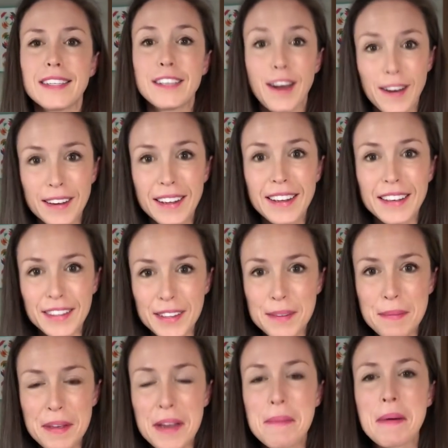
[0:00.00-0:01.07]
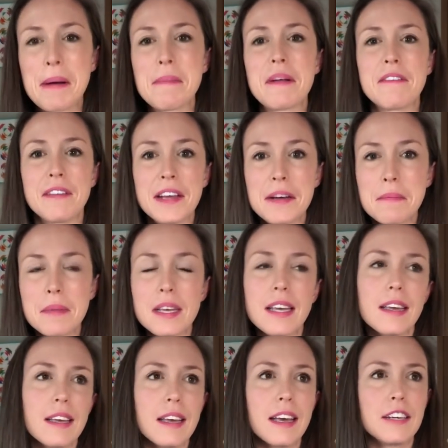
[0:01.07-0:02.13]
talking a little bit about my
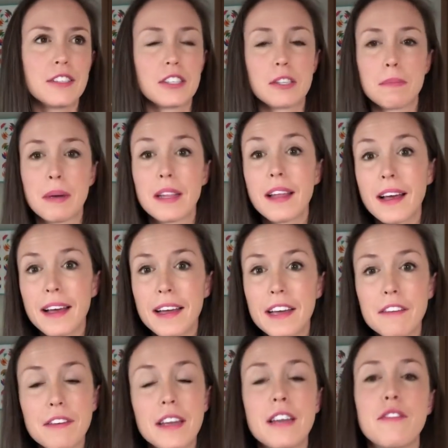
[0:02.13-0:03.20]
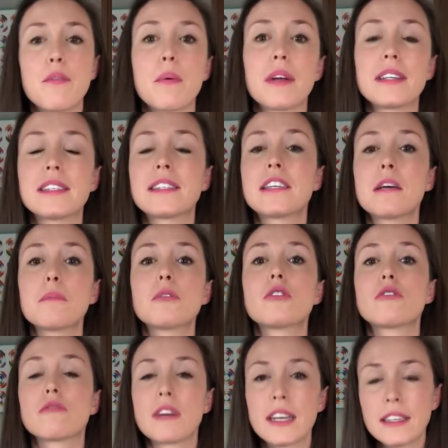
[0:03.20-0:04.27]
family and just my life and if you want to skip
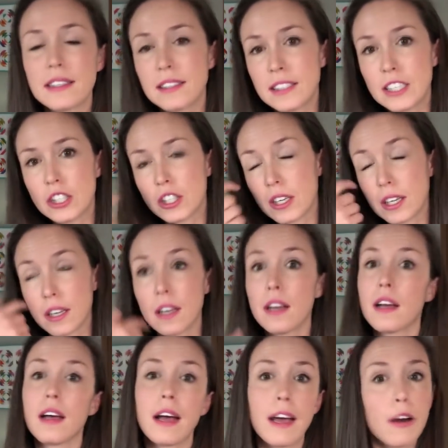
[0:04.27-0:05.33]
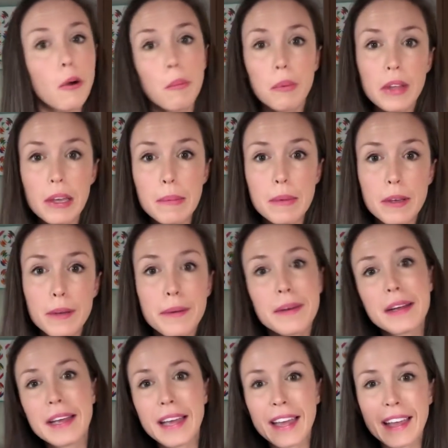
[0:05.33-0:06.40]
straight to stitching, I don't blame you.
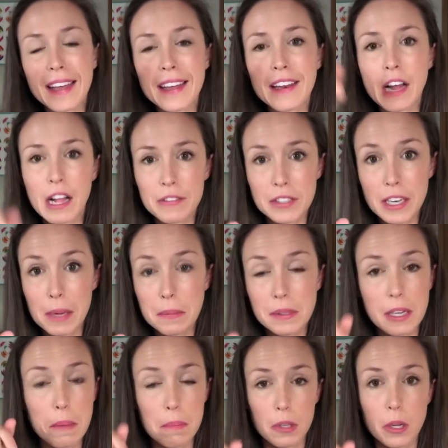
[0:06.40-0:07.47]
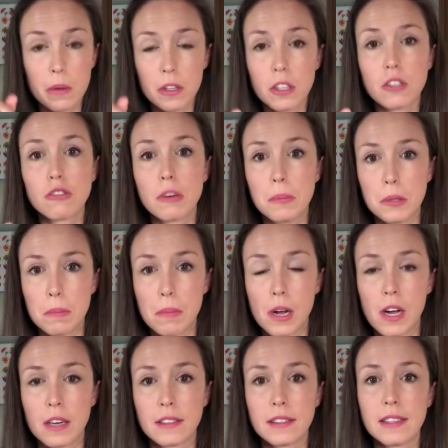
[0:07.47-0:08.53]
And I'll have a timestamp below in the description
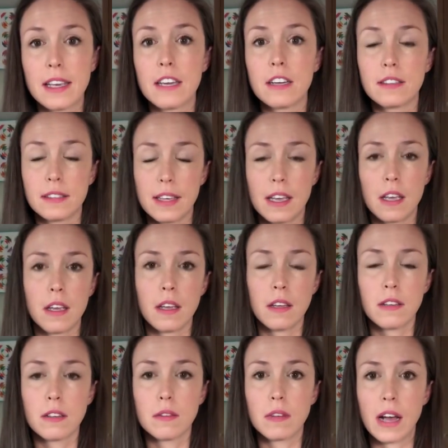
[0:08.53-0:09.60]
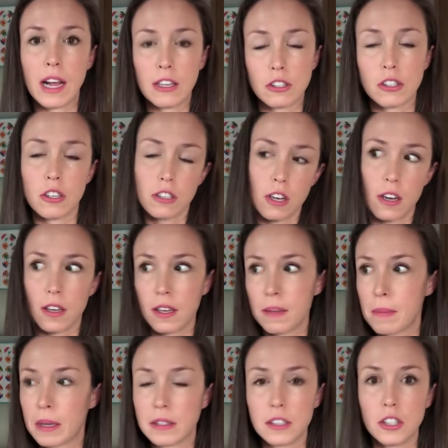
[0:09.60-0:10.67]
box. It'll say I'll start talking
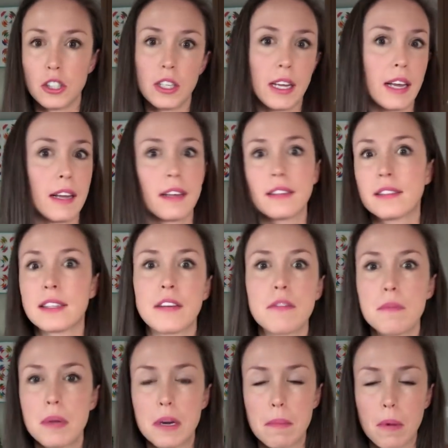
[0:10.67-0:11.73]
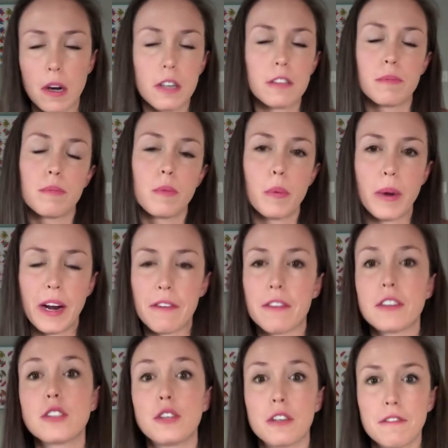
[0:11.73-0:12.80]
about stitching at seven minute mark,
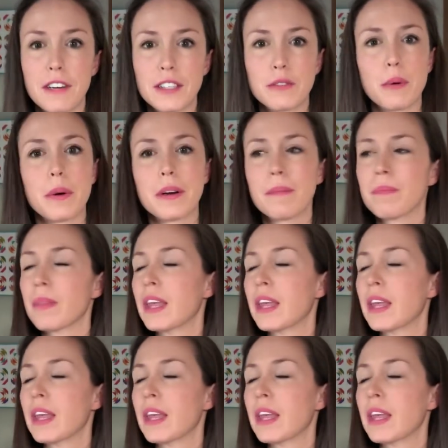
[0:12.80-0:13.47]
whatever. So you can fast forward.